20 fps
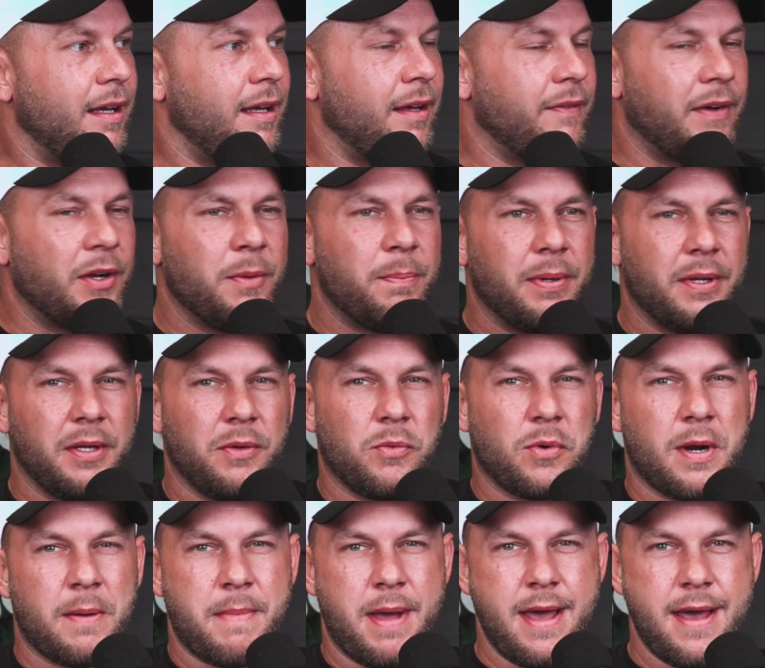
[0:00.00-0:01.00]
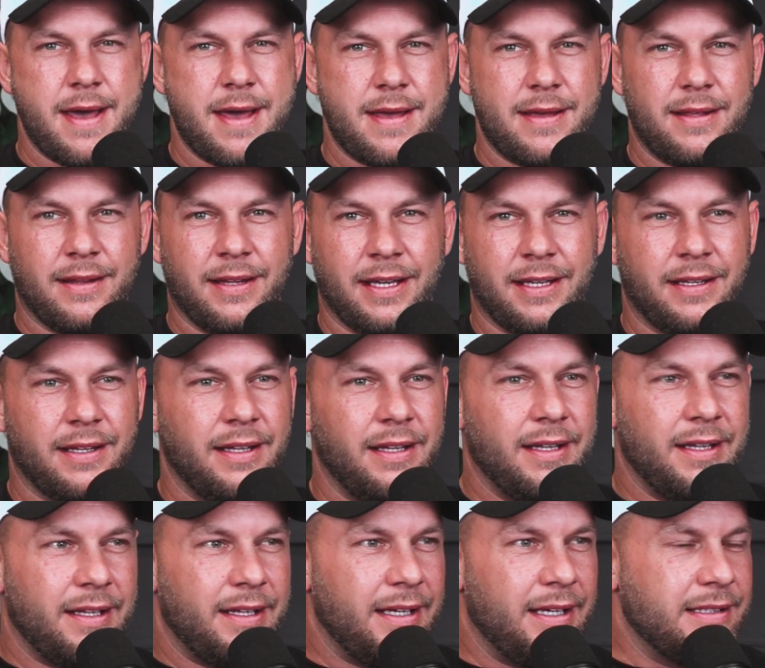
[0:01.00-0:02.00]
If I don't put in where I'm at, like
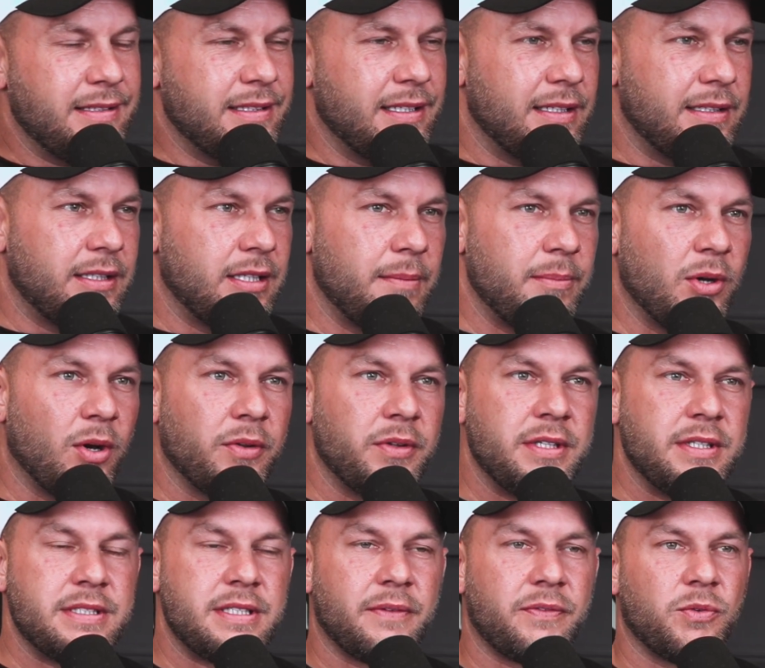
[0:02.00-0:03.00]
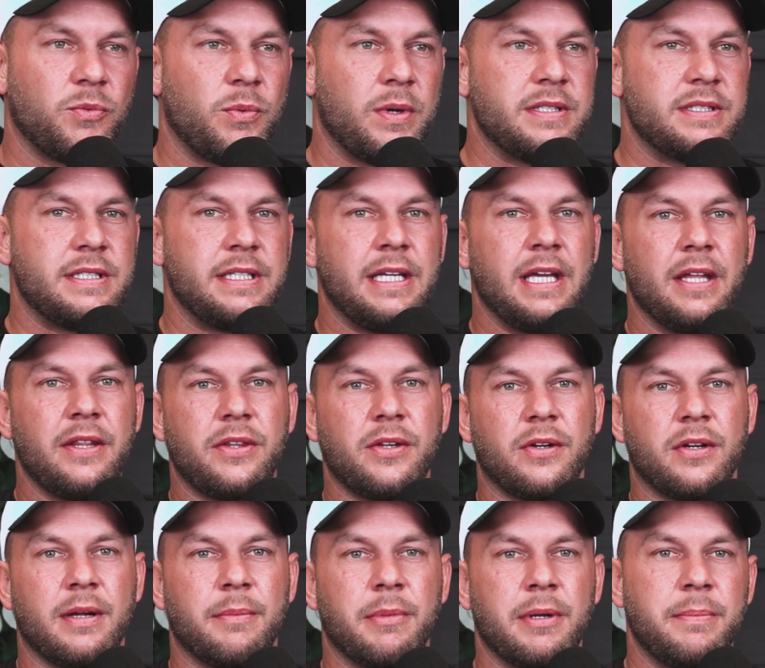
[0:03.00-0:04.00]
it's gonna tell me all these different ways to get there,
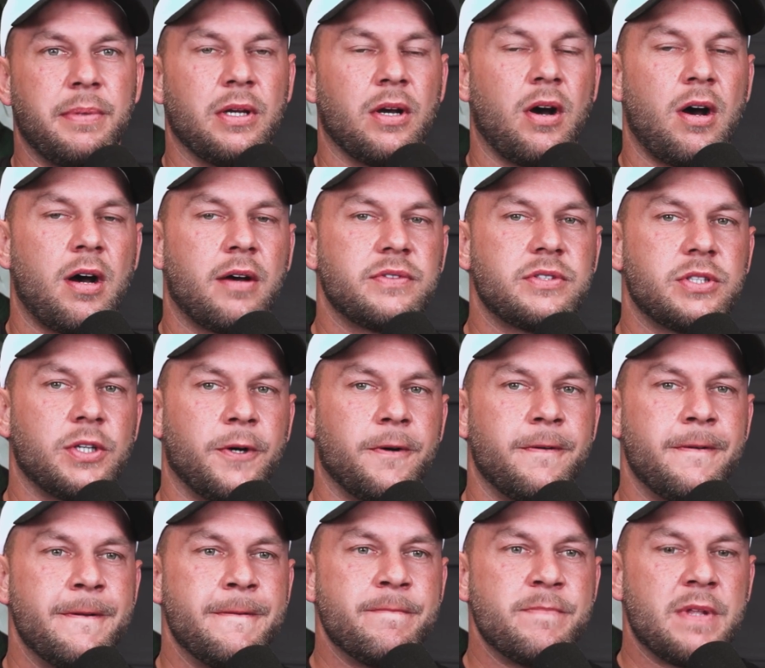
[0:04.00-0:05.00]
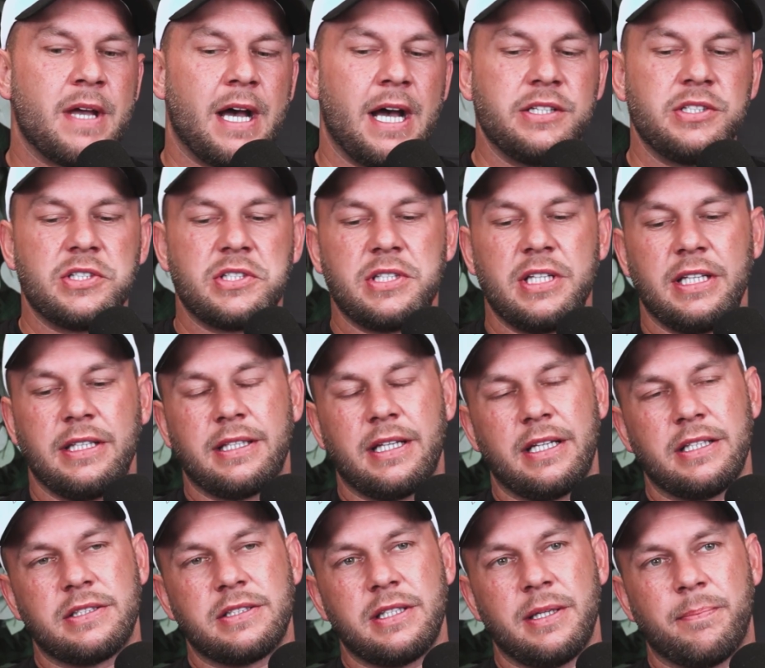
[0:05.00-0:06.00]
and I'm gonna be off. So I just think that
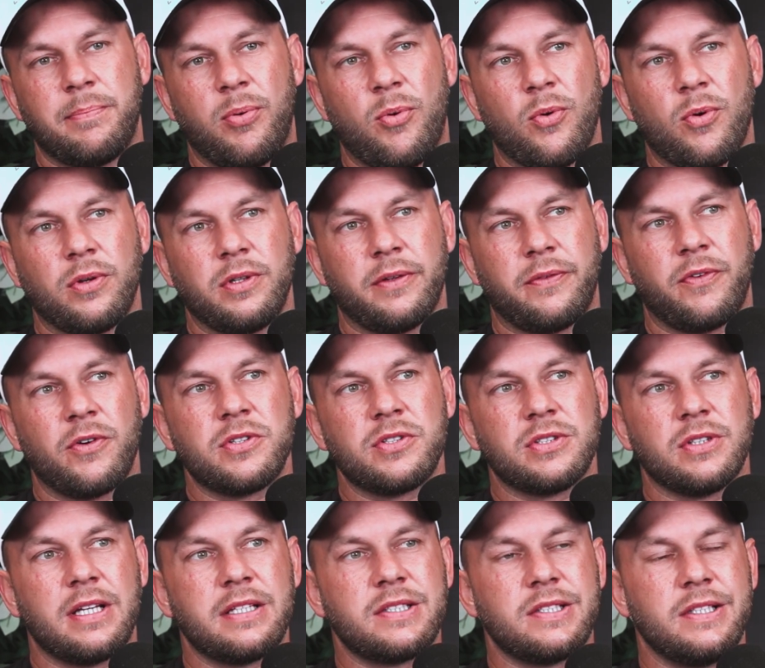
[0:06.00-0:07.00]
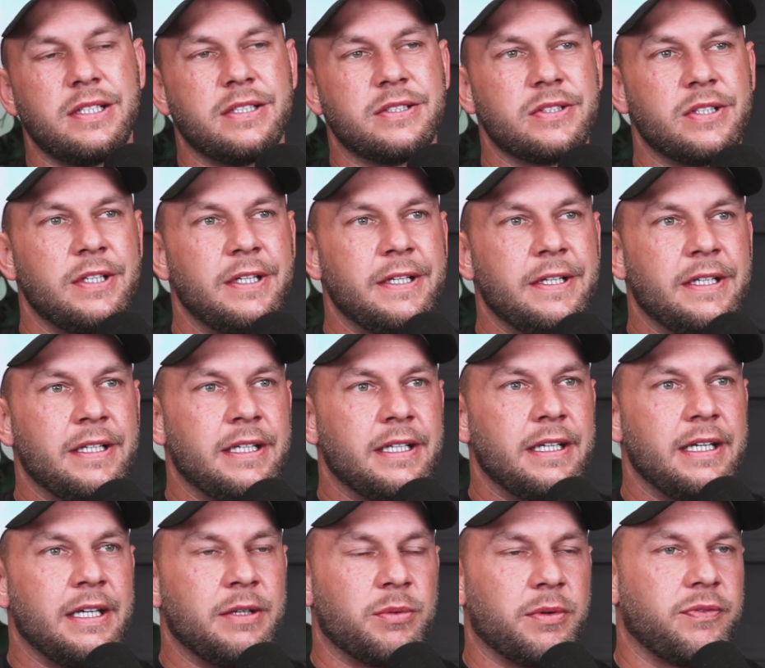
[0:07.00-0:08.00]
it's important. The first lesson is
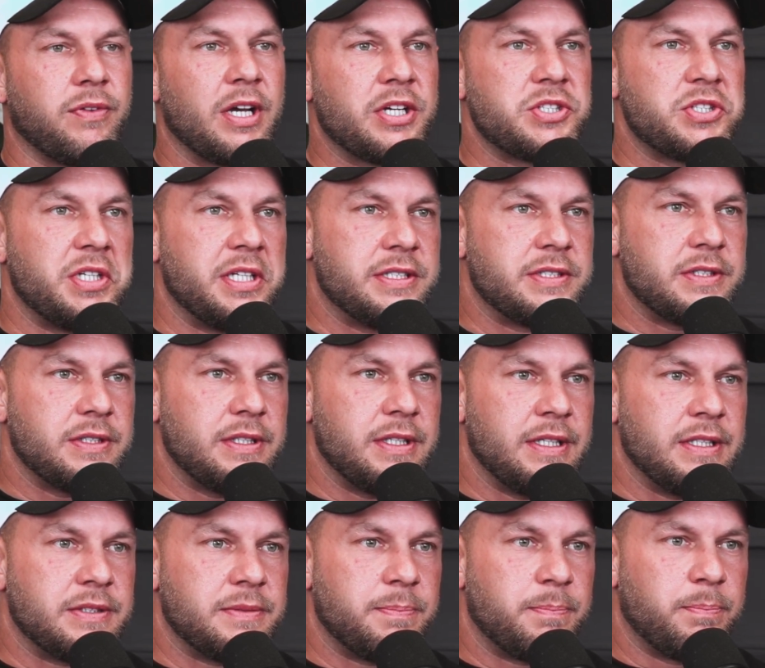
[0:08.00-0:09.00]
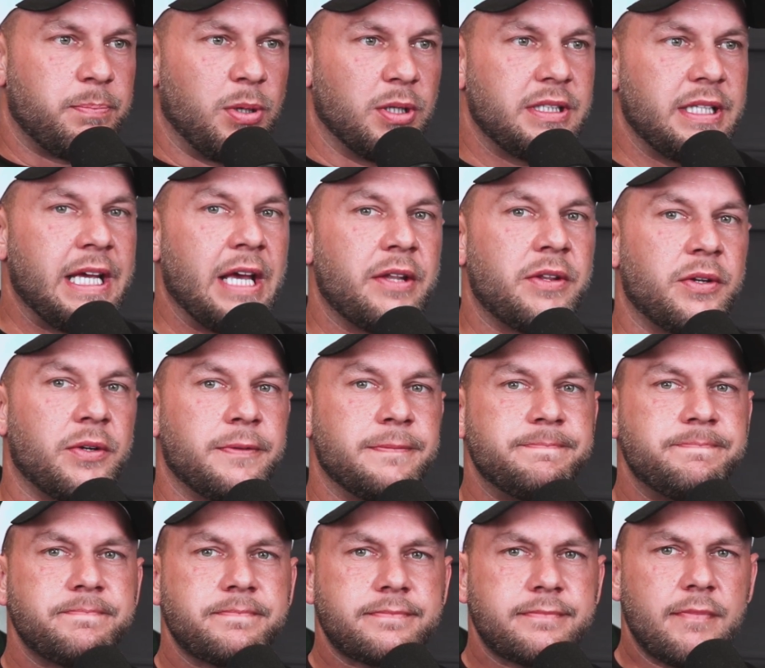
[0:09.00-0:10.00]
in reflection is put together
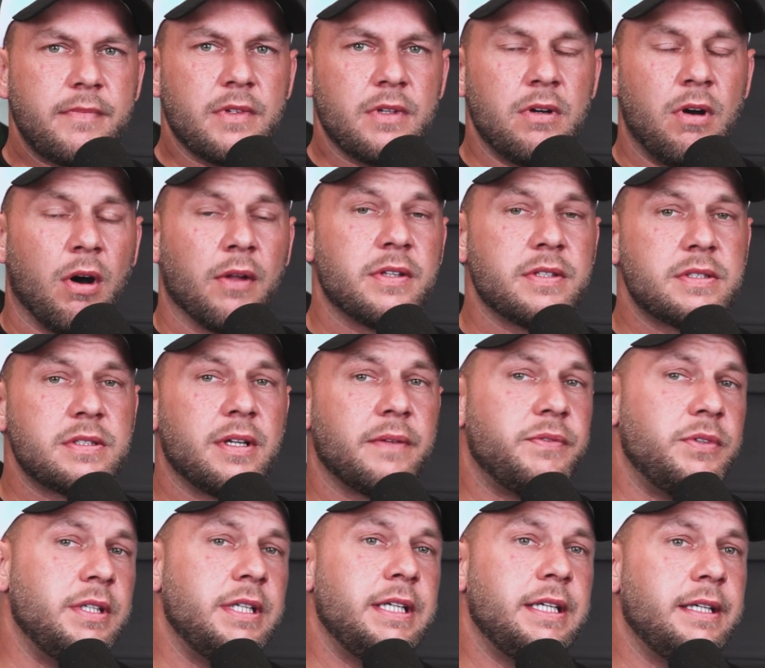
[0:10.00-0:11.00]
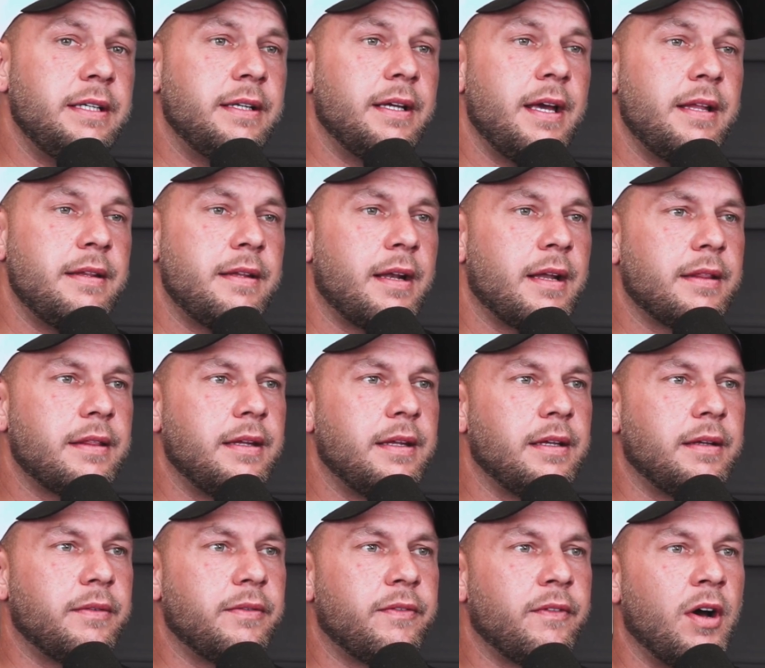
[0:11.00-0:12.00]
all the stuff you need, and then I
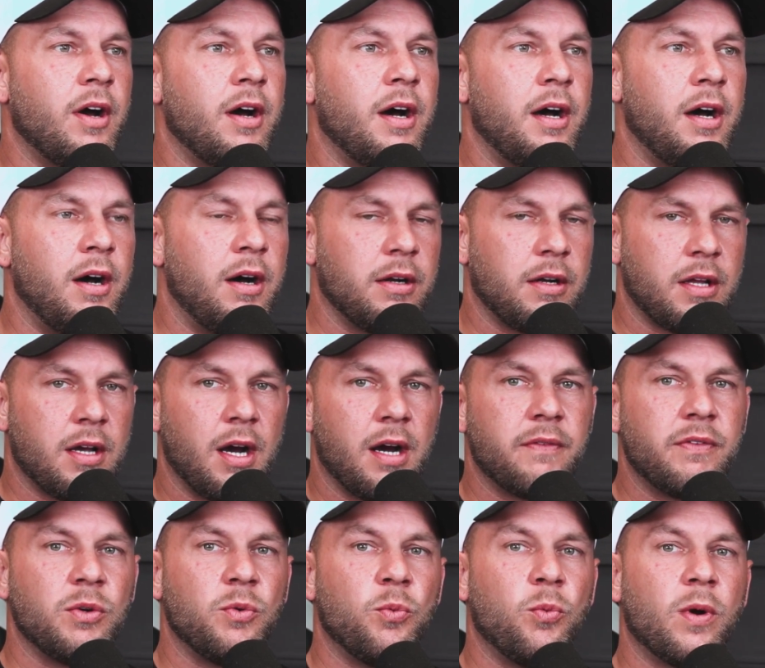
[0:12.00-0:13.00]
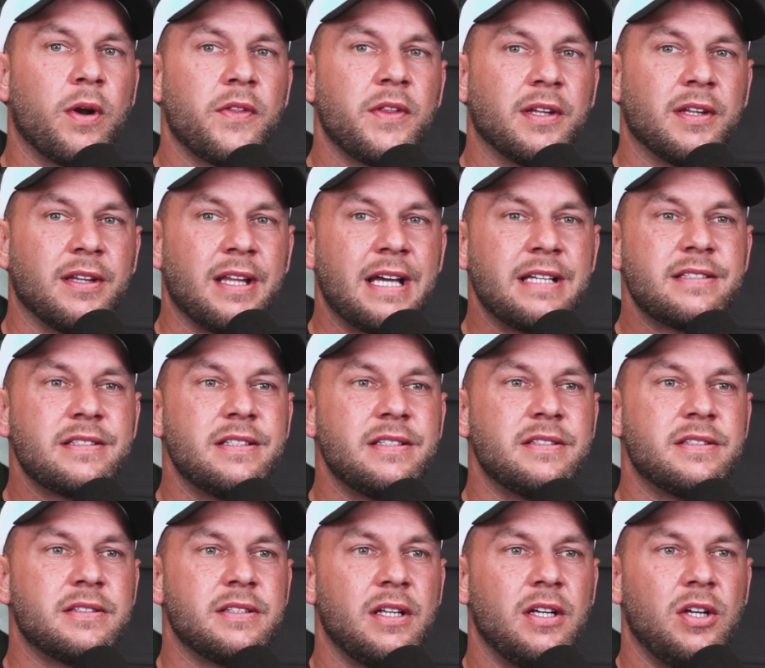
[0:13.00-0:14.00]
think uncovering what are the
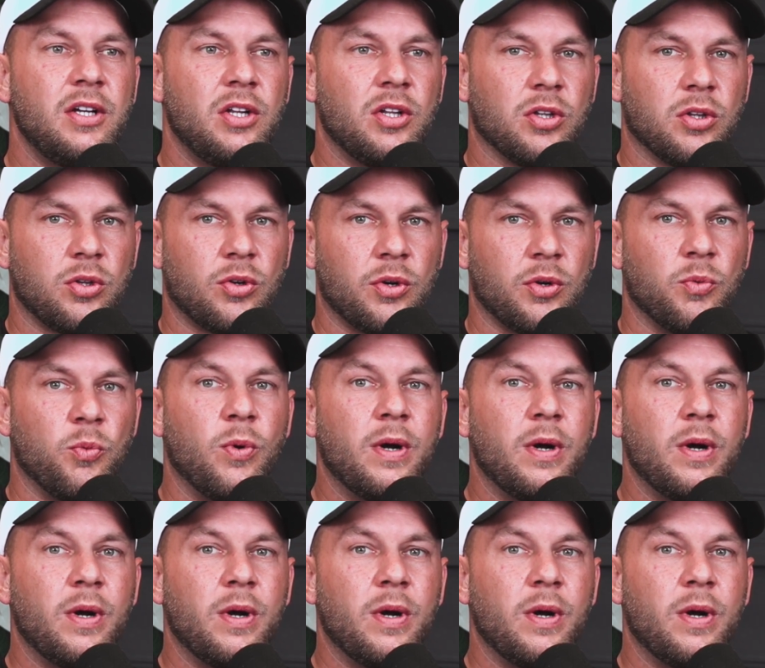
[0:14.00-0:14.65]
lessons learned, what